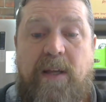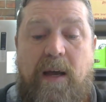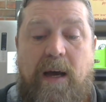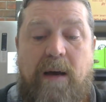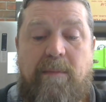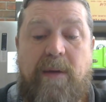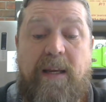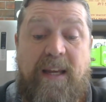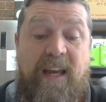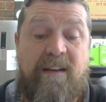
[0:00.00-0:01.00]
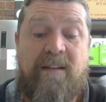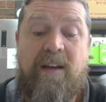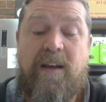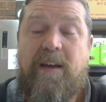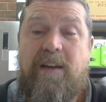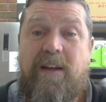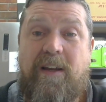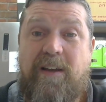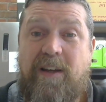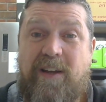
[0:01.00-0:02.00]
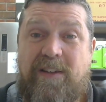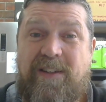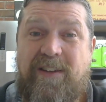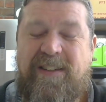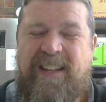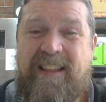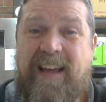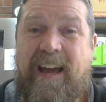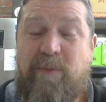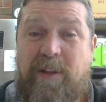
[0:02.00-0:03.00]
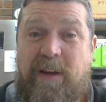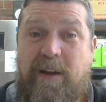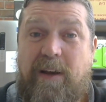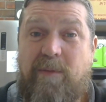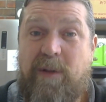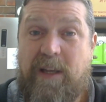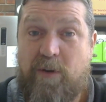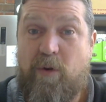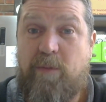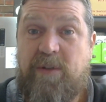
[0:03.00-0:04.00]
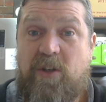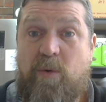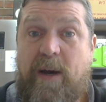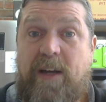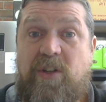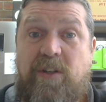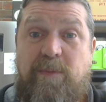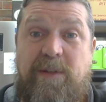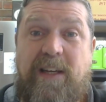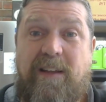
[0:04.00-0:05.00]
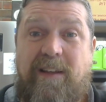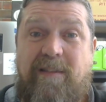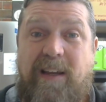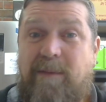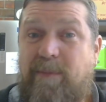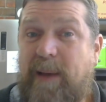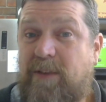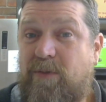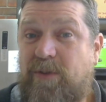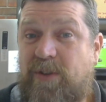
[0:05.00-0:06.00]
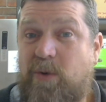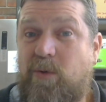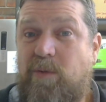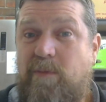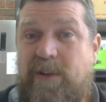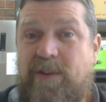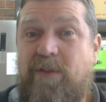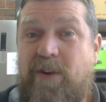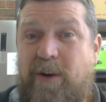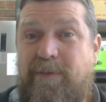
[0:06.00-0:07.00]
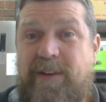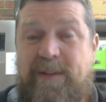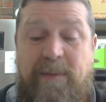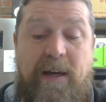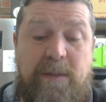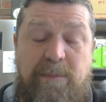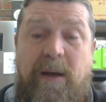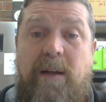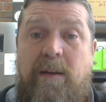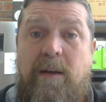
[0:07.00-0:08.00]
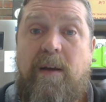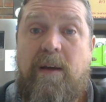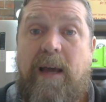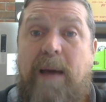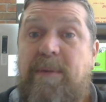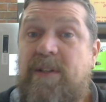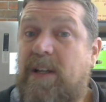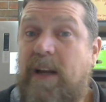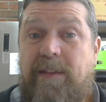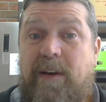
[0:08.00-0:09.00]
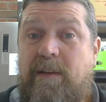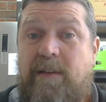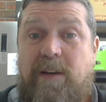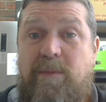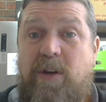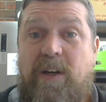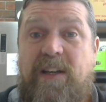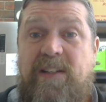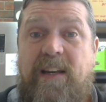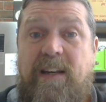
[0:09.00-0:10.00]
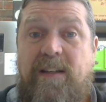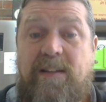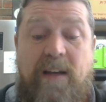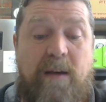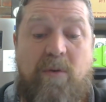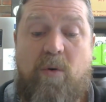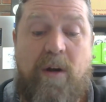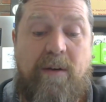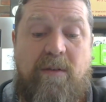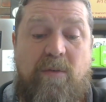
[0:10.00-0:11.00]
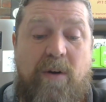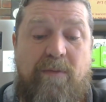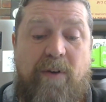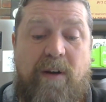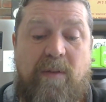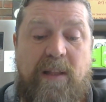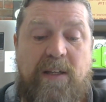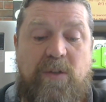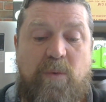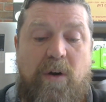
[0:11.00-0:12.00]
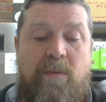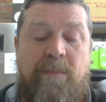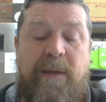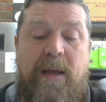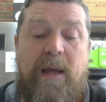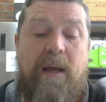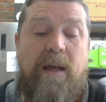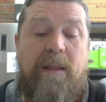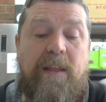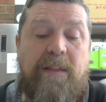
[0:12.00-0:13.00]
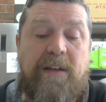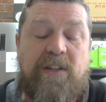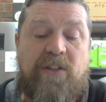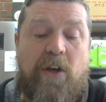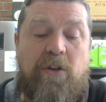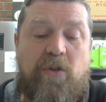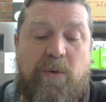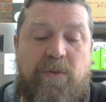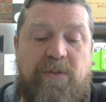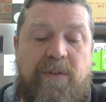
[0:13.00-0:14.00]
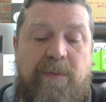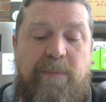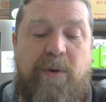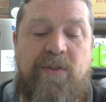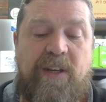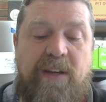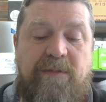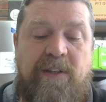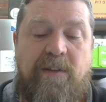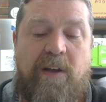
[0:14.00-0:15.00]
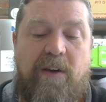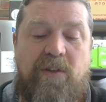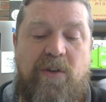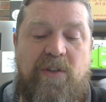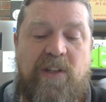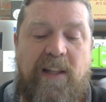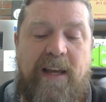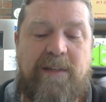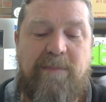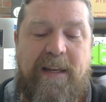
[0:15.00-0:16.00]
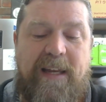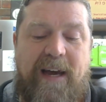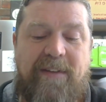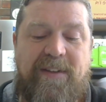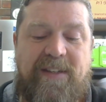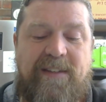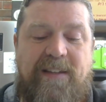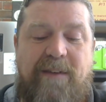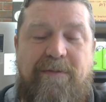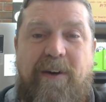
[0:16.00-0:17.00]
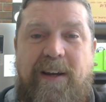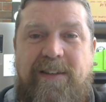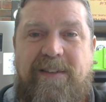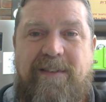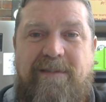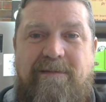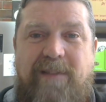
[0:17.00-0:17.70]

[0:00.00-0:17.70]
Again, you can sort of see that within group situations, particularly thinking back through school is a very obvious place, but happens in other community settings quite frequently as well. Then there's the sociables, the positives, those who select many others as their friends.